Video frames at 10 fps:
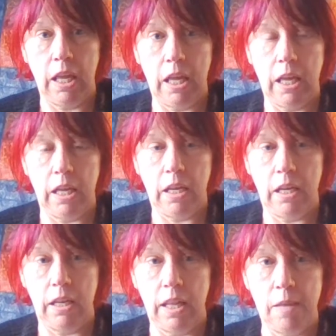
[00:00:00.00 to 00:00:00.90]

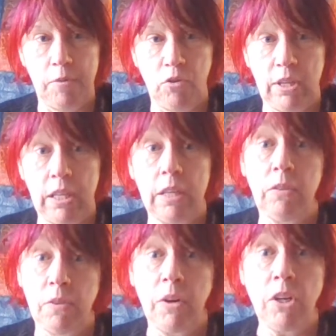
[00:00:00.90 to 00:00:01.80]
And the imagery
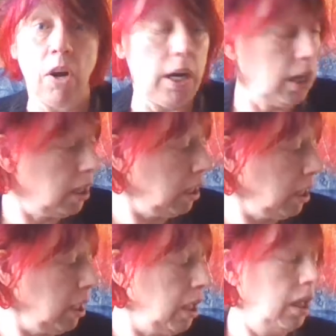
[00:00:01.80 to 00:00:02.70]
is very dark,
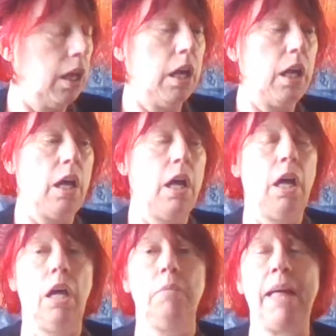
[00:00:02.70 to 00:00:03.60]

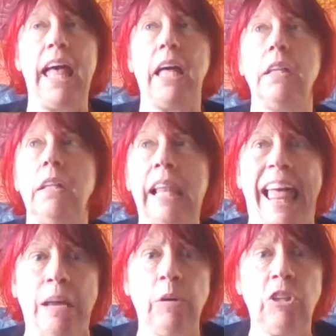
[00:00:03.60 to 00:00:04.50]
and the
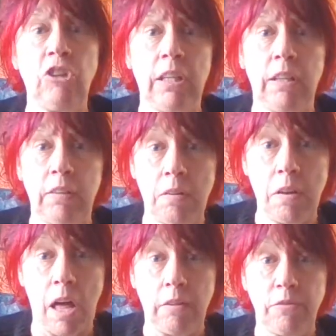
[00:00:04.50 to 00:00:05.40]
language is
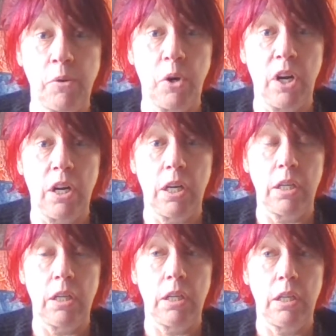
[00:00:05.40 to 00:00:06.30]
not
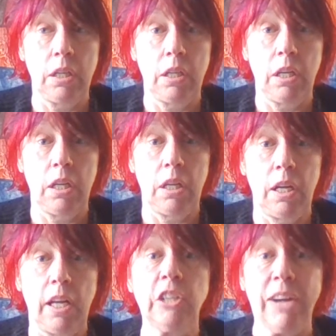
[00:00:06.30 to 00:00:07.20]
for
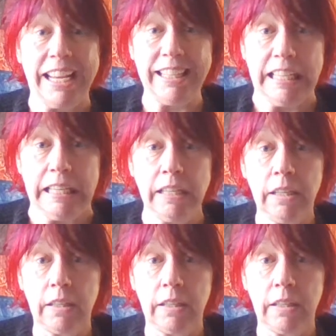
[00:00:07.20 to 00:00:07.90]
under 18.